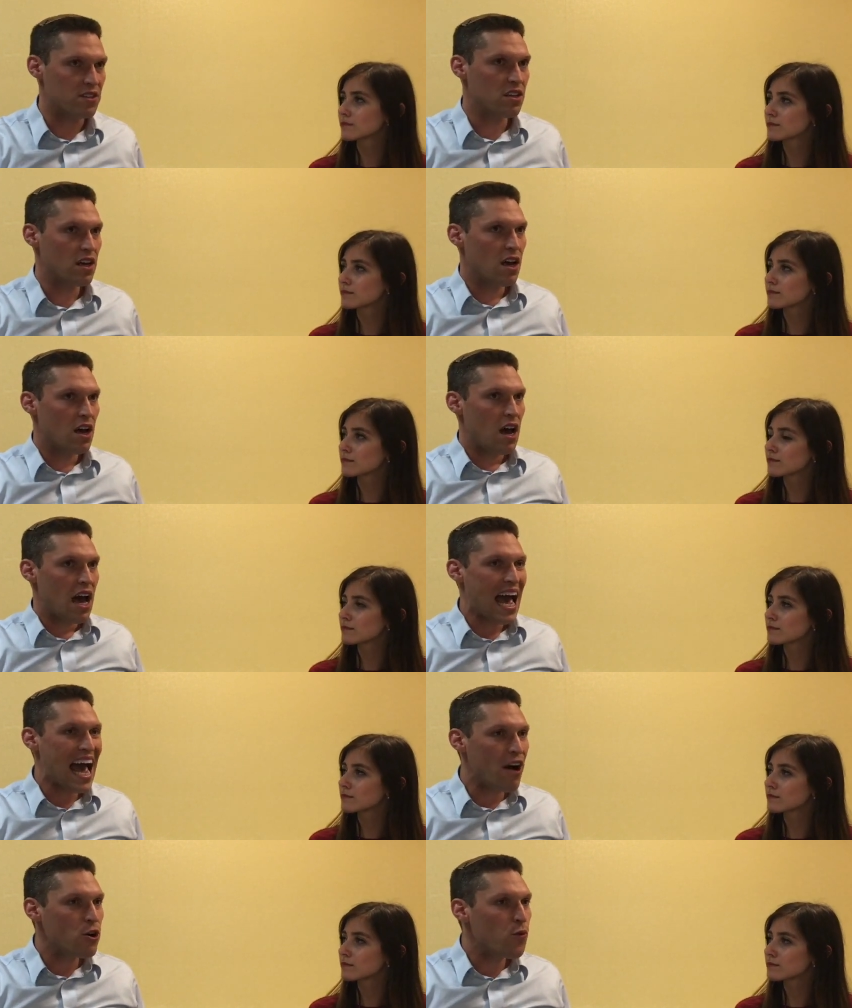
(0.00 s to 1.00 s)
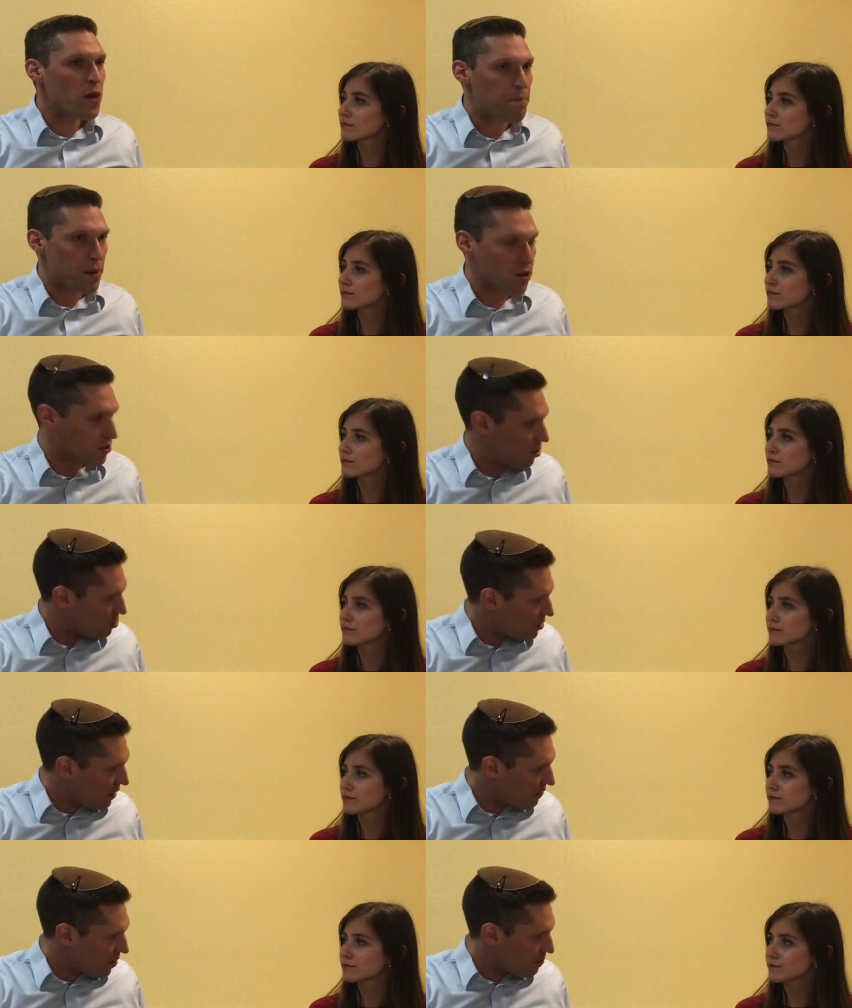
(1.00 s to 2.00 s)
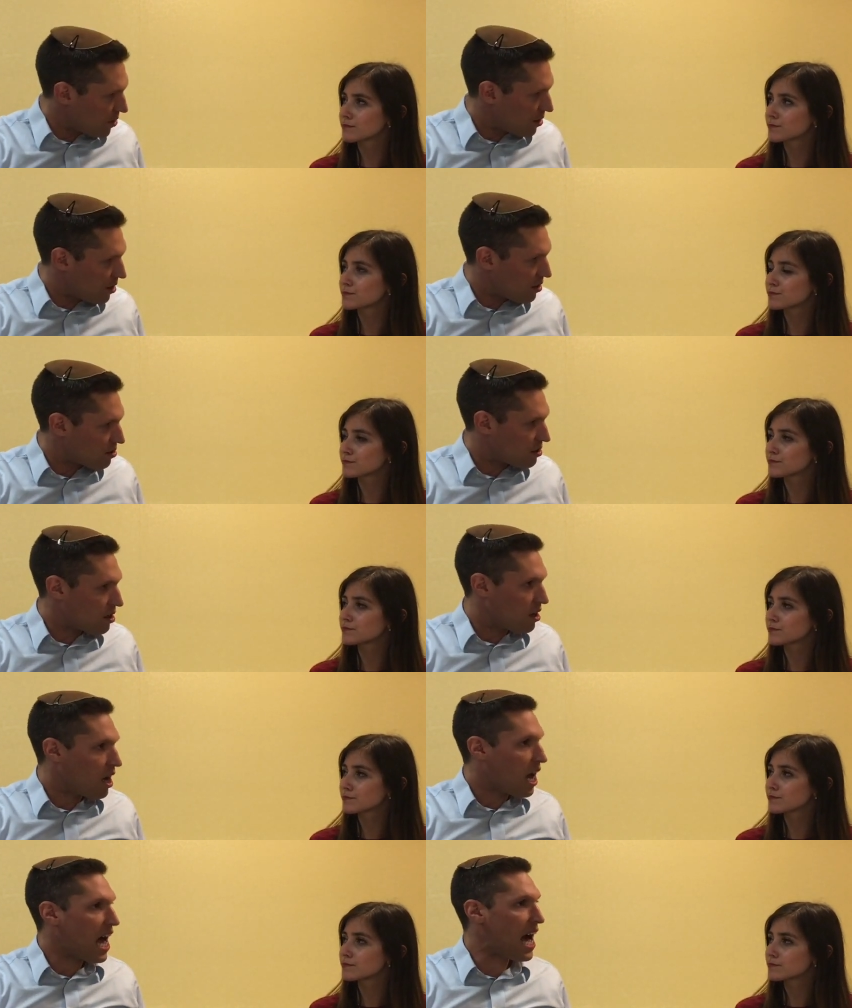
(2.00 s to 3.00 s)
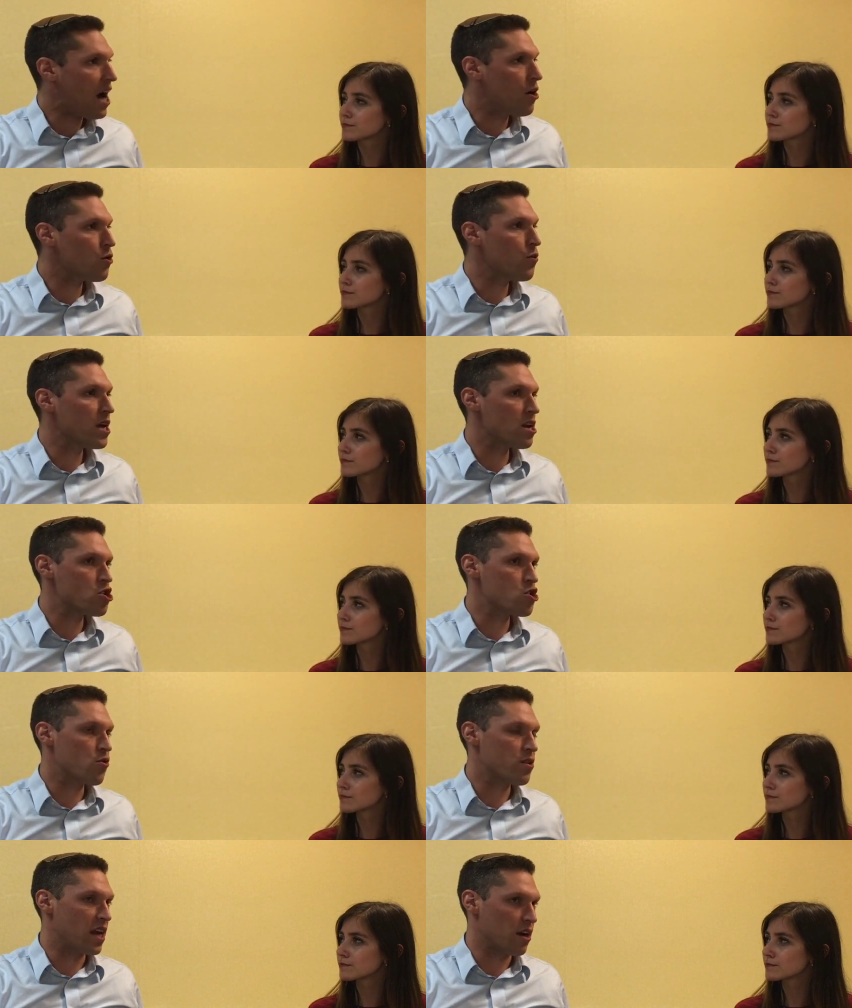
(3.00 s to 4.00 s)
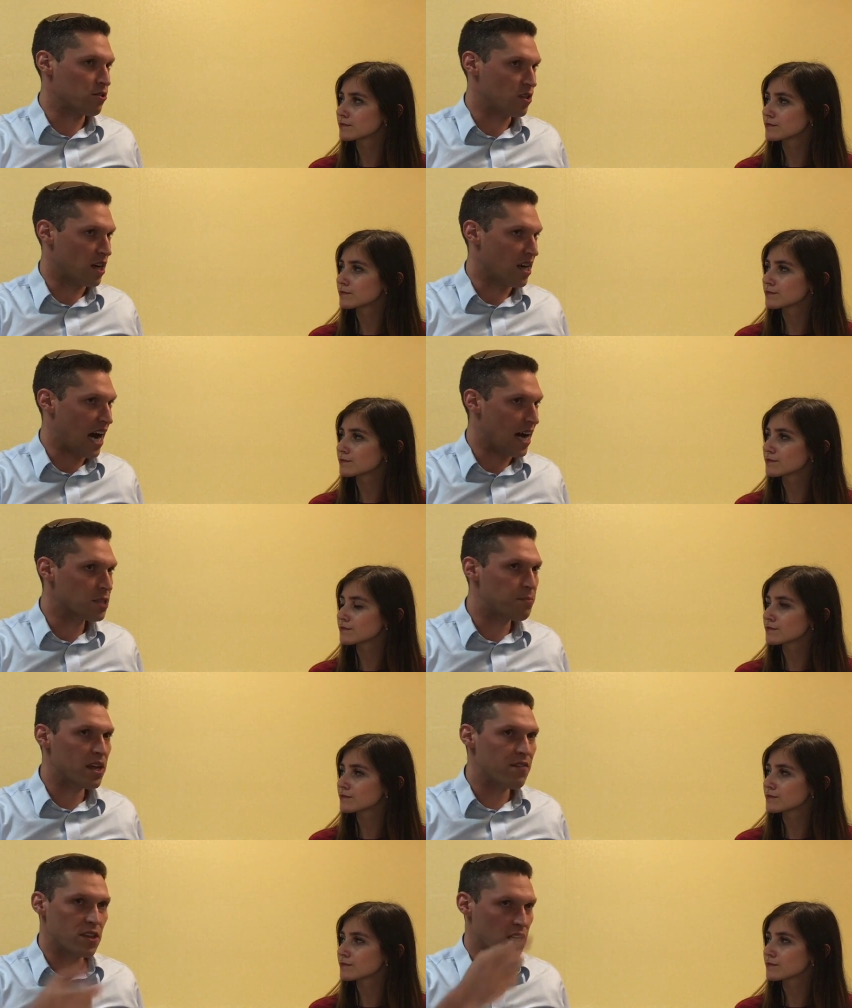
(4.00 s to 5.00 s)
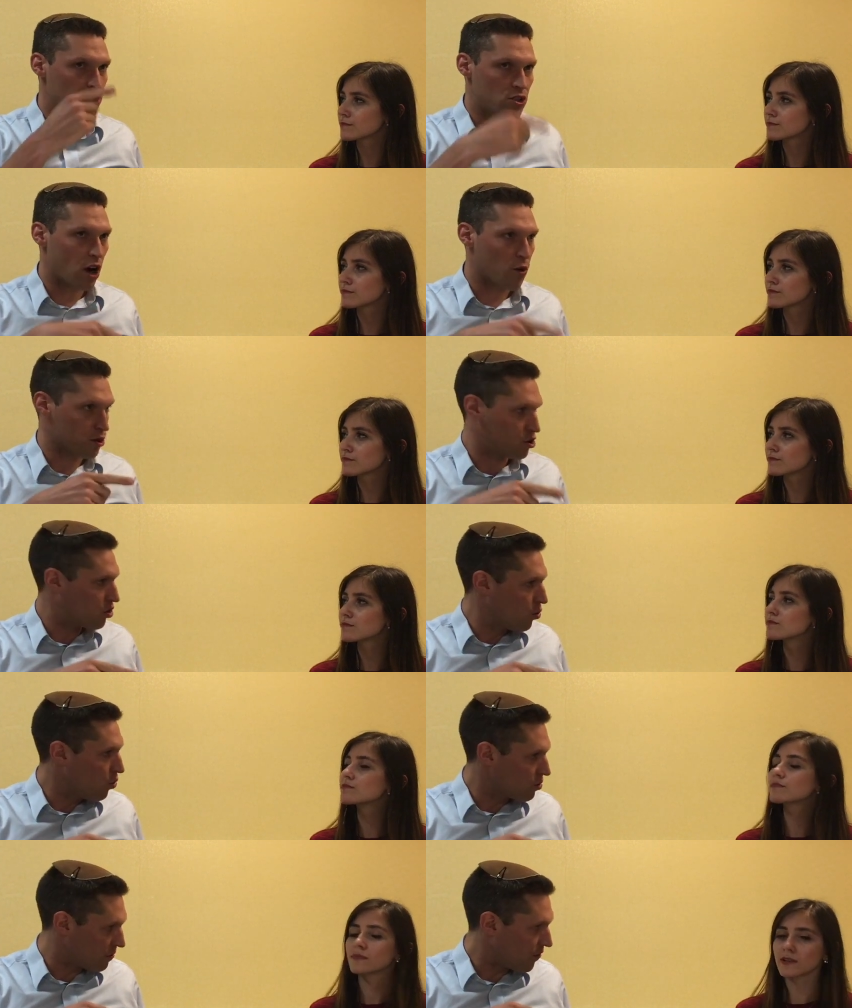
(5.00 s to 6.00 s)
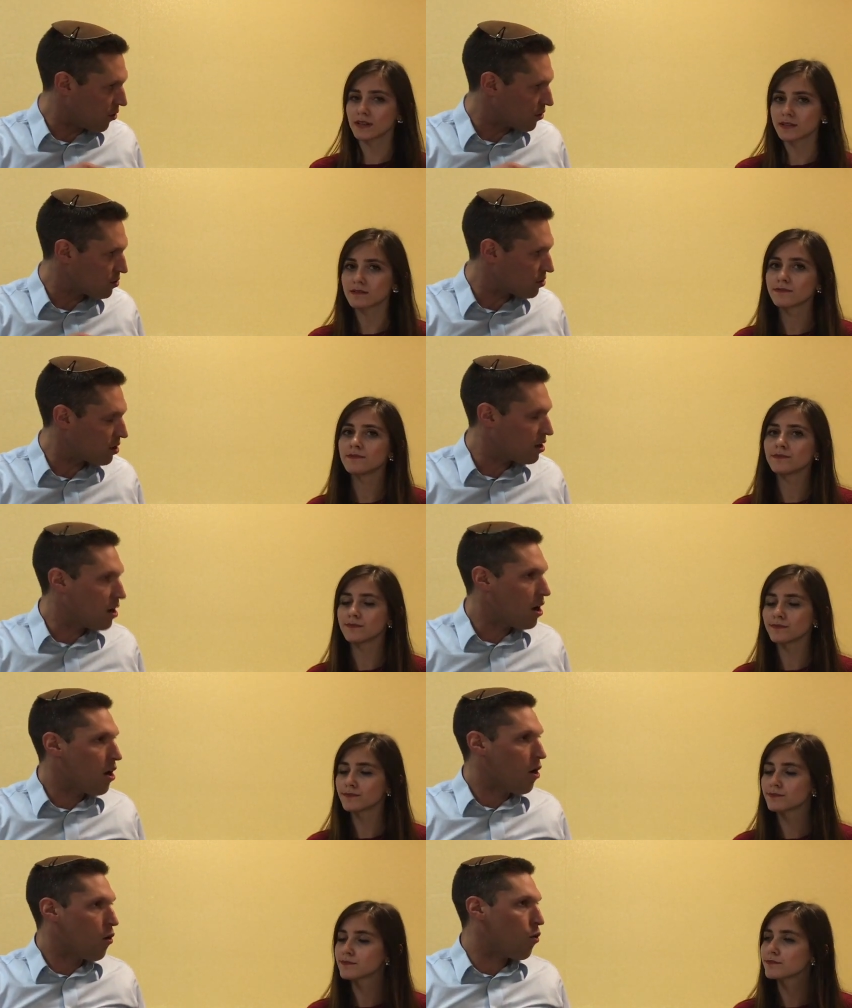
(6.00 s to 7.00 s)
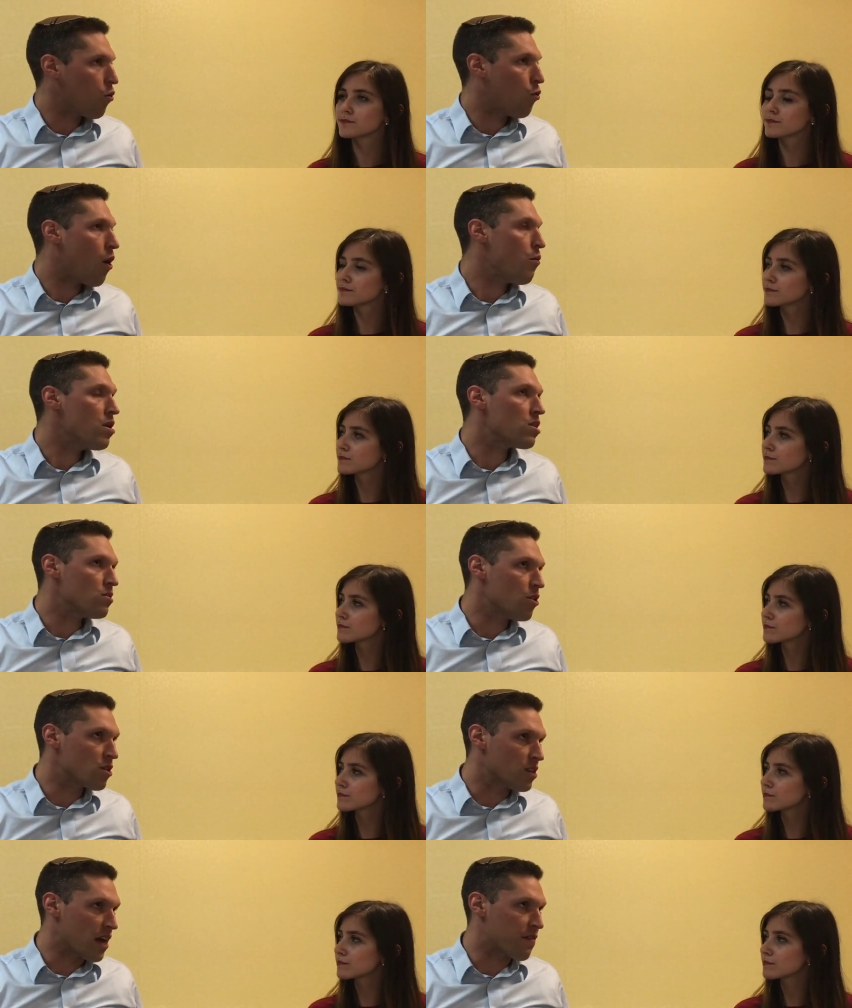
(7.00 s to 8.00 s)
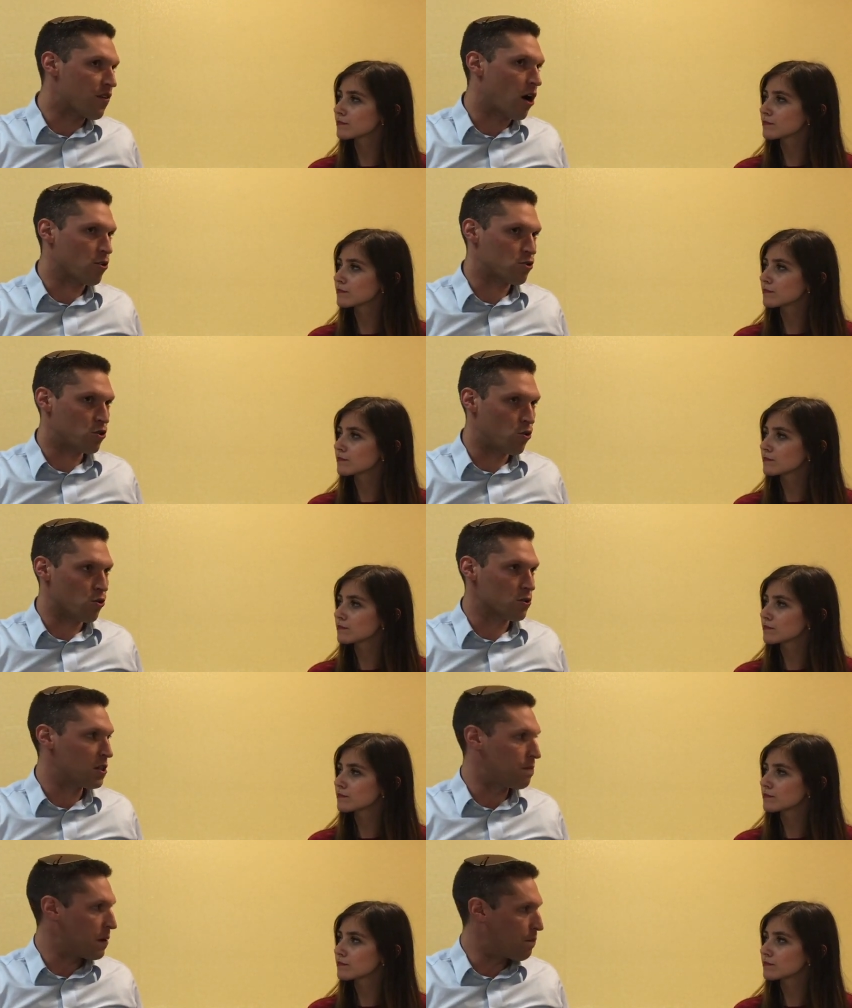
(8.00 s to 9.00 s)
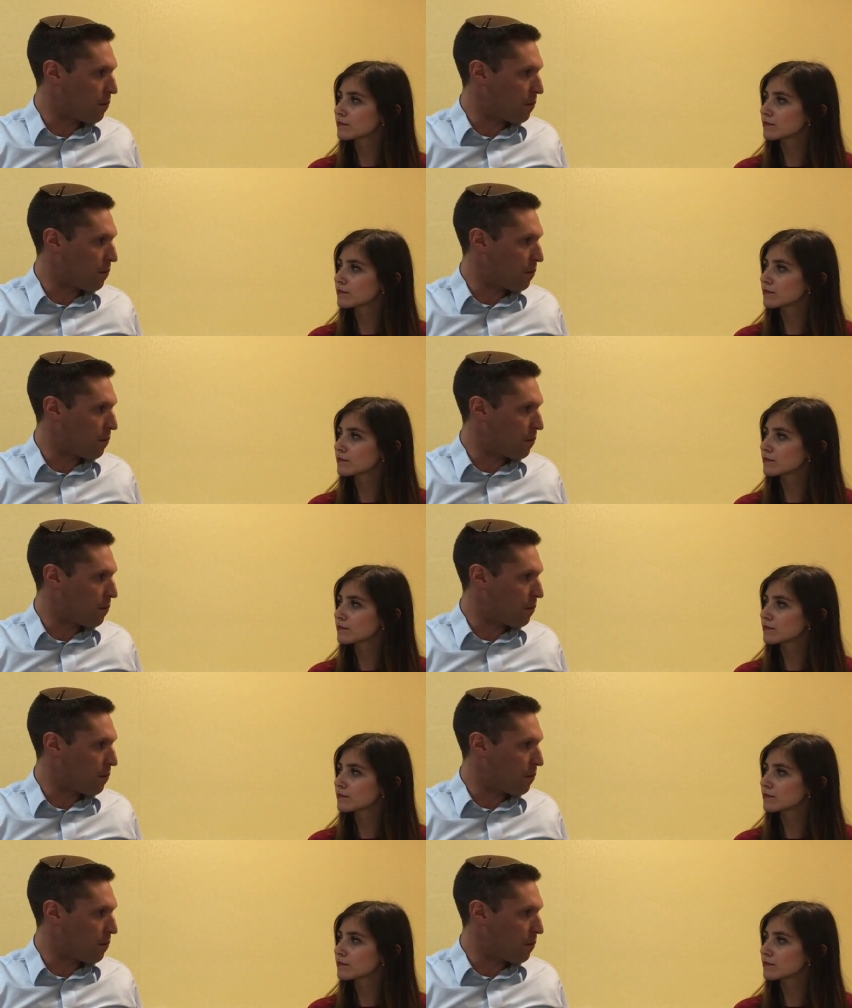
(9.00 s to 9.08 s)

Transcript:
Speaker 1: is how do we build those safe communities? How do we ensure that our synagogues, but even let's start with schools 1st mm-hmm. What would it look like for our schools to be